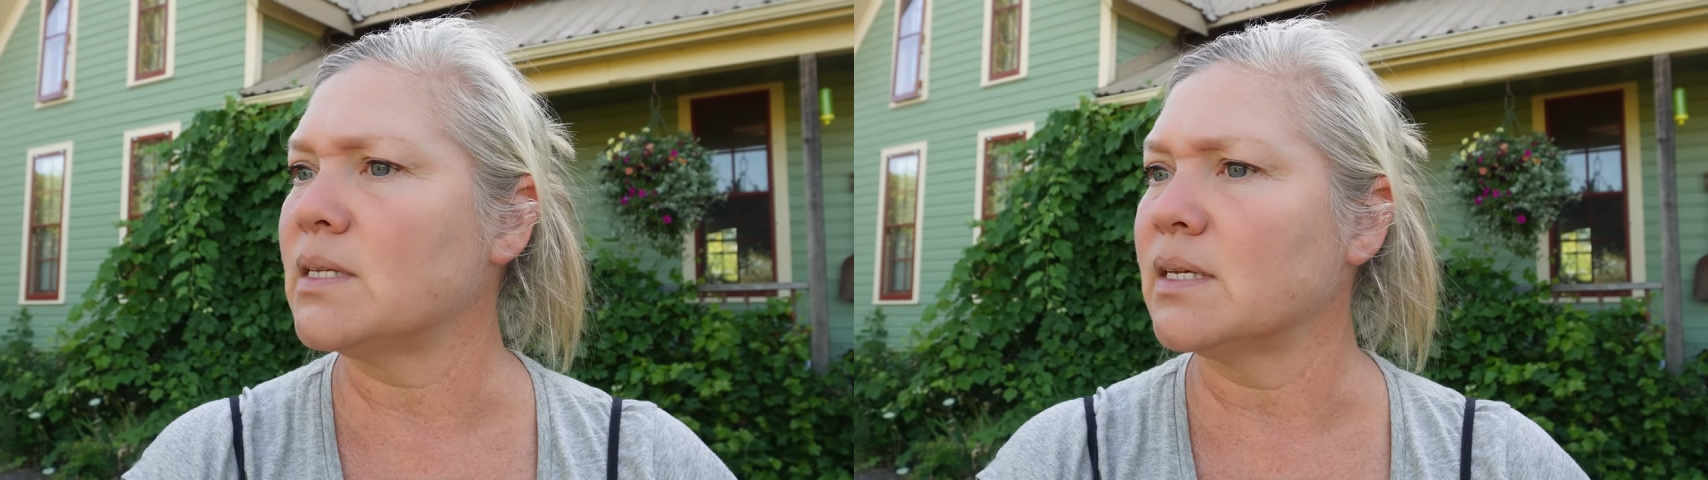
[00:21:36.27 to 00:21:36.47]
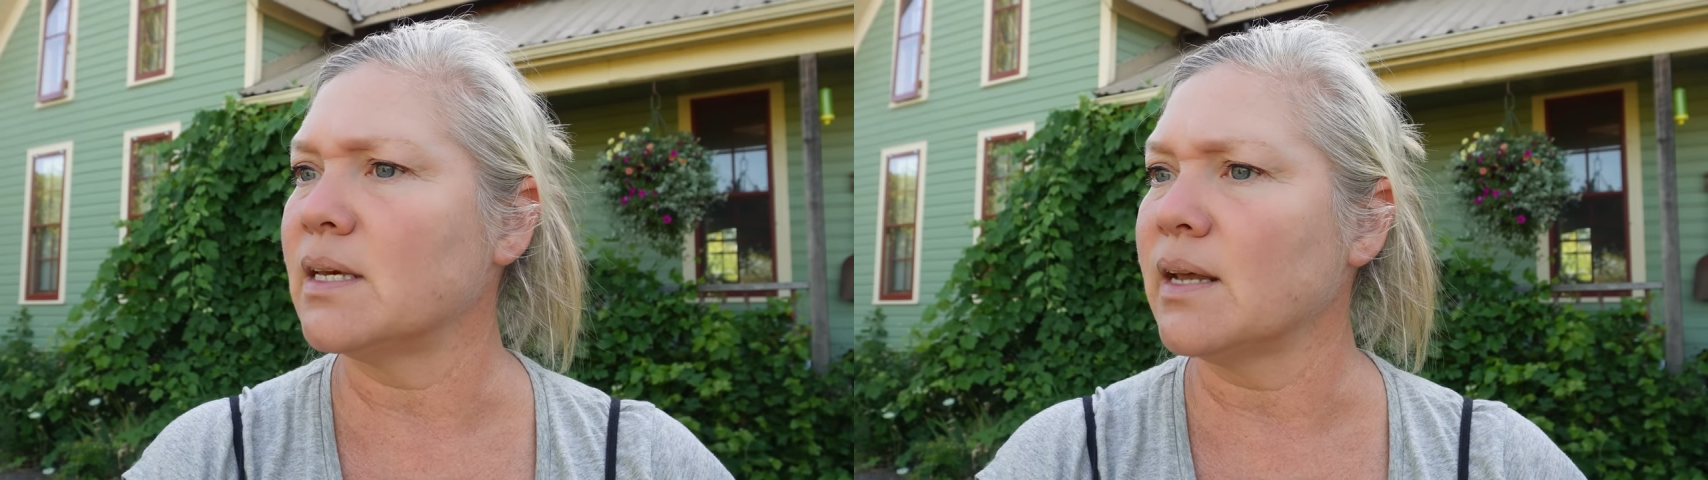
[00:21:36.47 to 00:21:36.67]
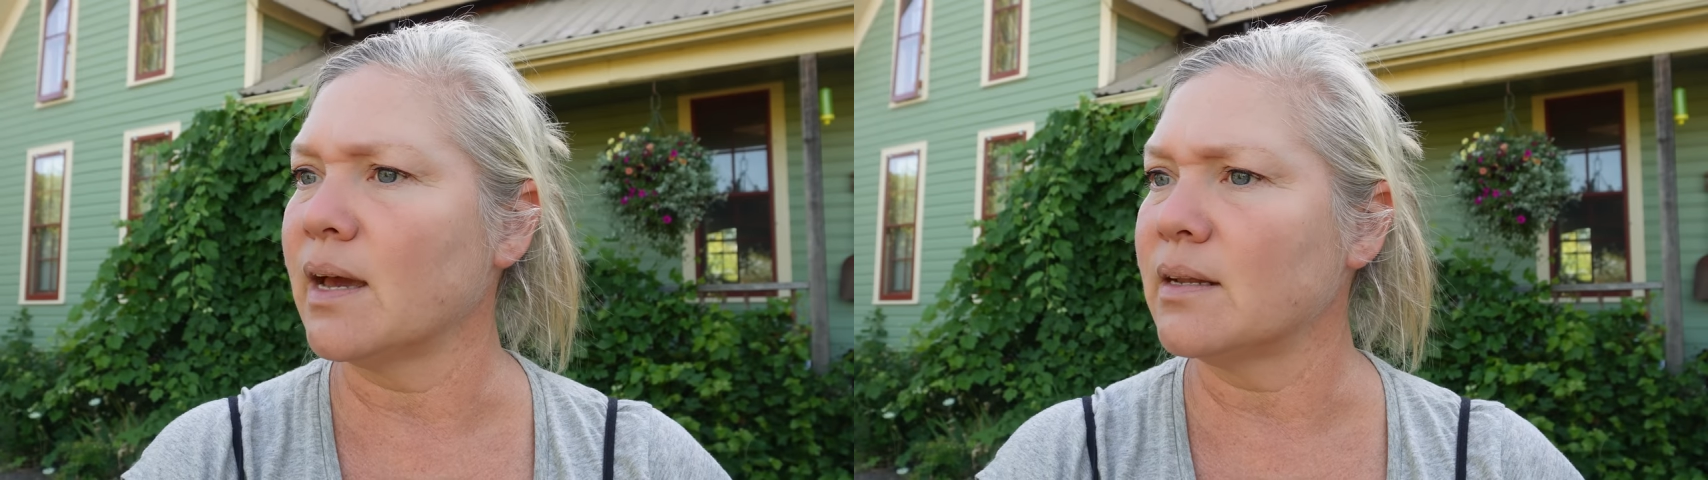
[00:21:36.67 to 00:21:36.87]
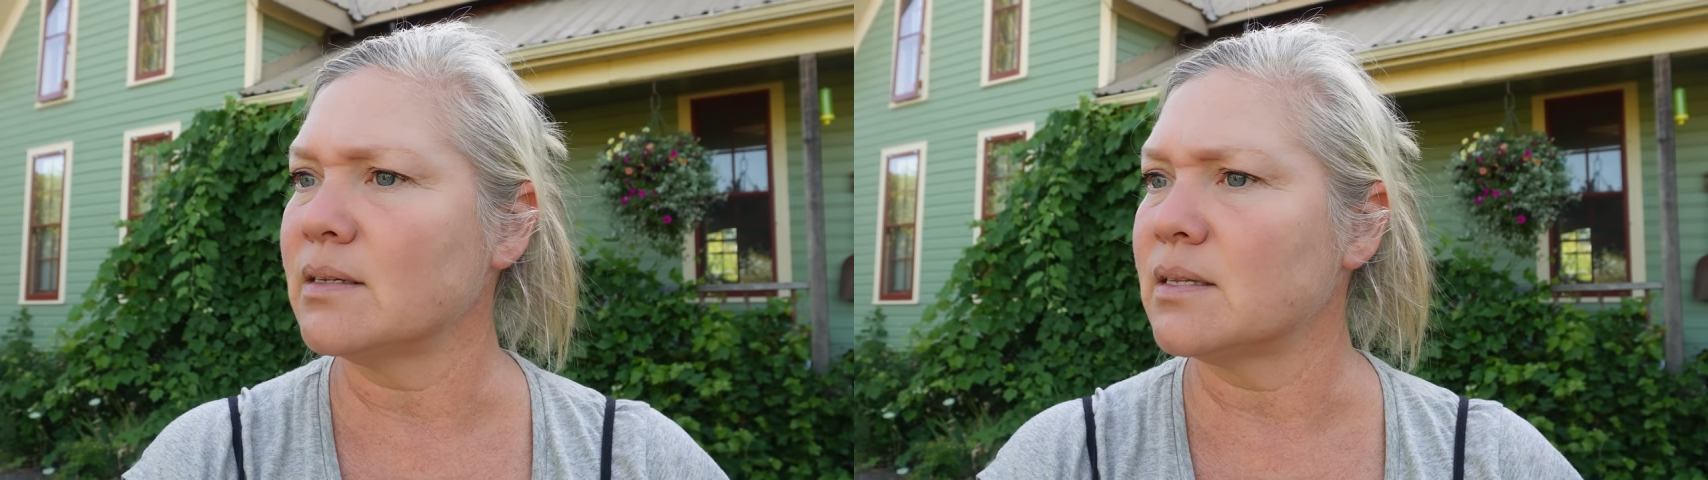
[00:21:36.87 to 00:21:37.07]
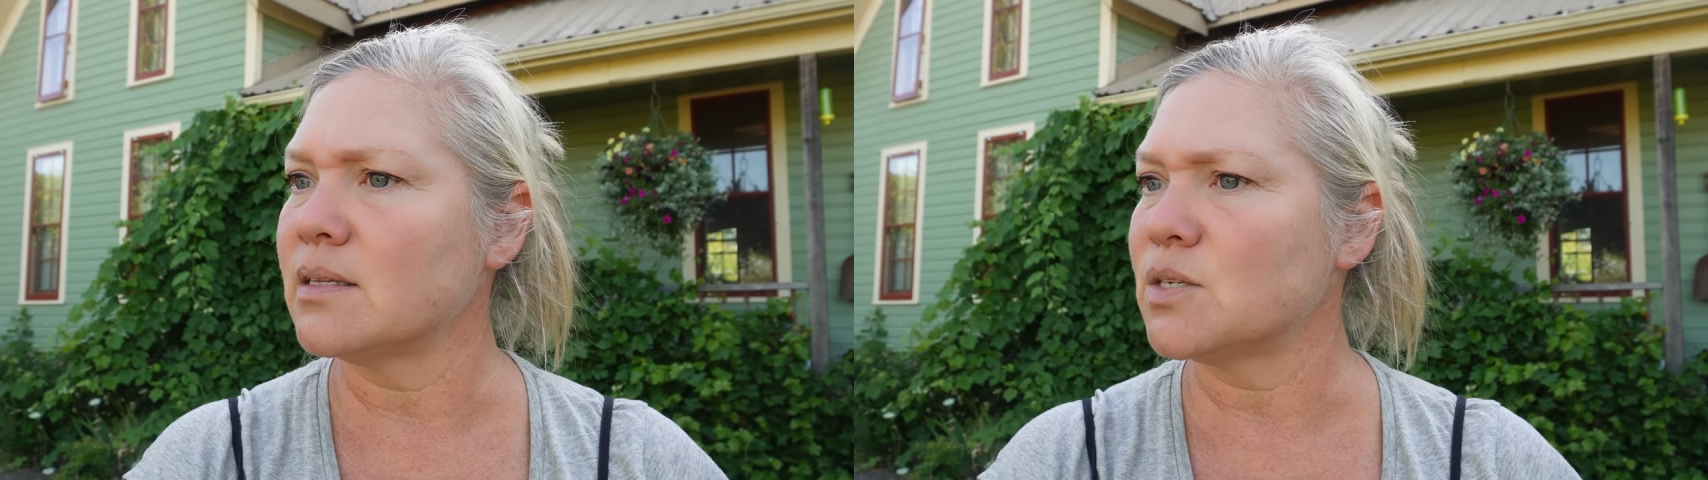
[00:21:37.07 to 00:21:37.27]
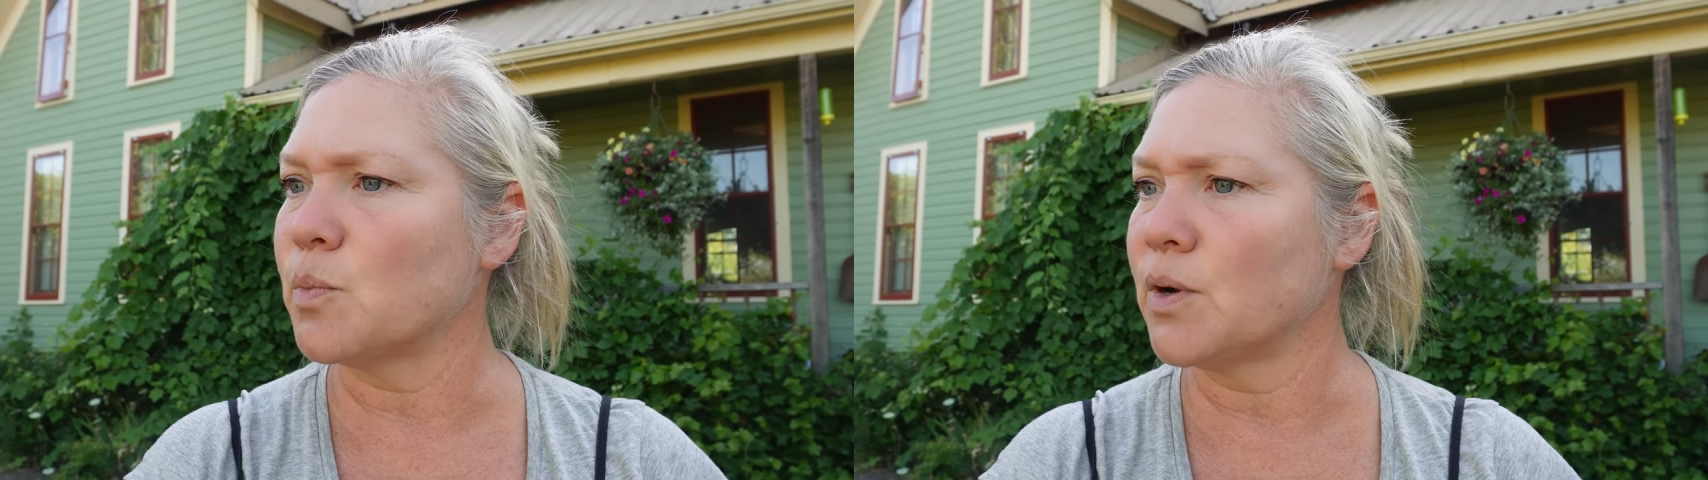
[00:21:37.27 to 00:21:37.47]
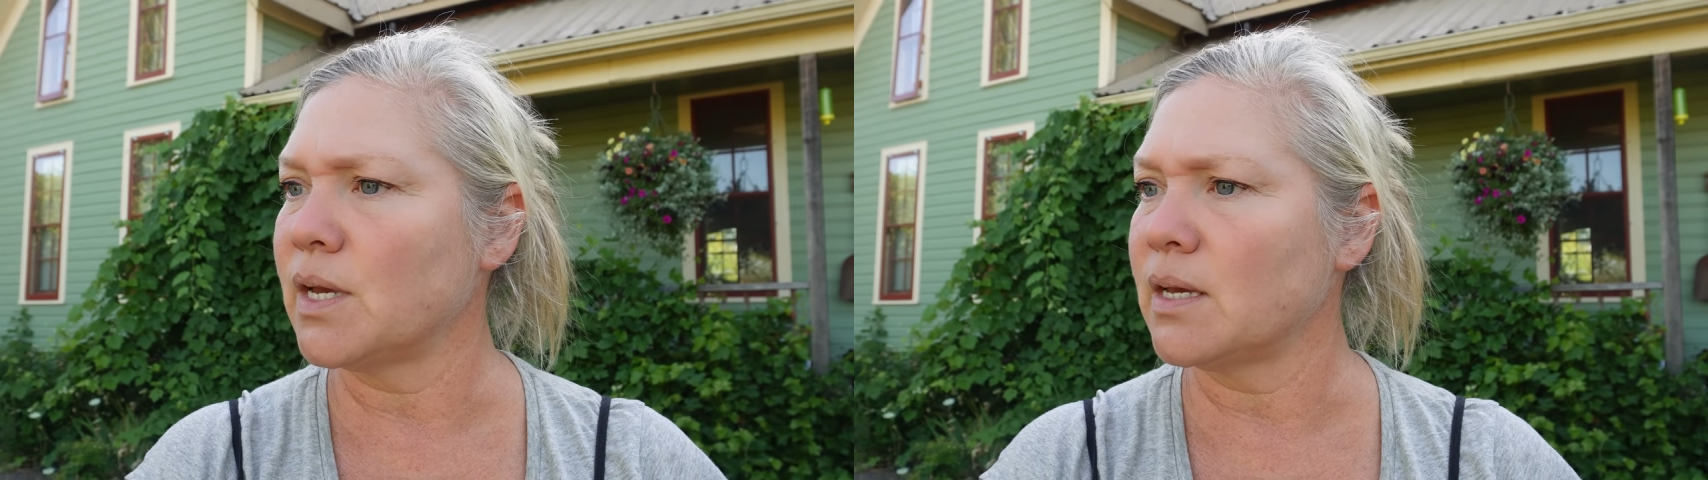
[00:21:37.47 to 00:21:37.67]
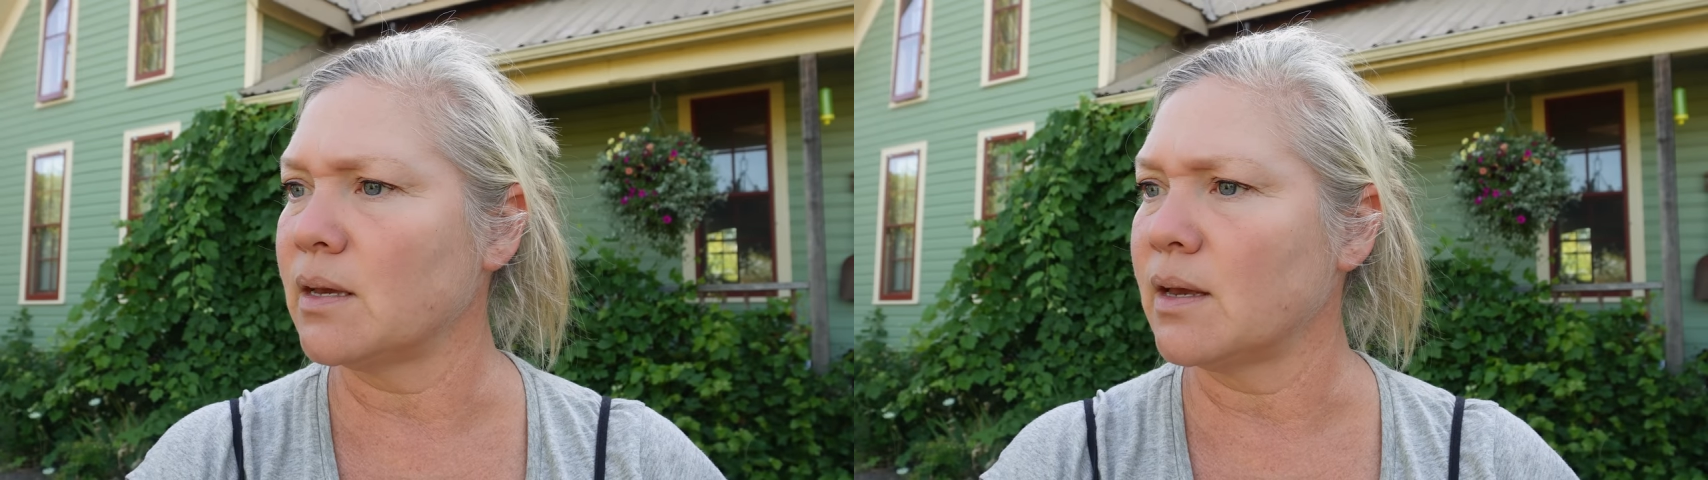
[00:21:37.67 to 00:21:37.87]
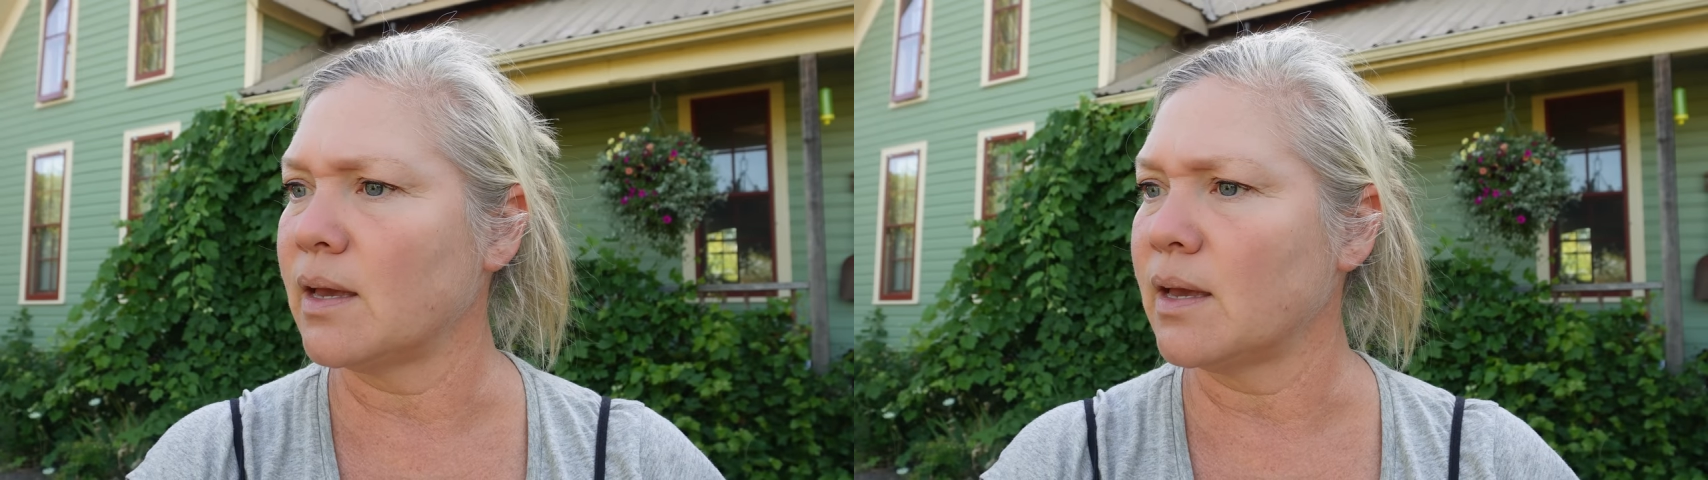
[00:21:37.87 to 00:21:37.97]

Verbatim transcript: to get at it this morning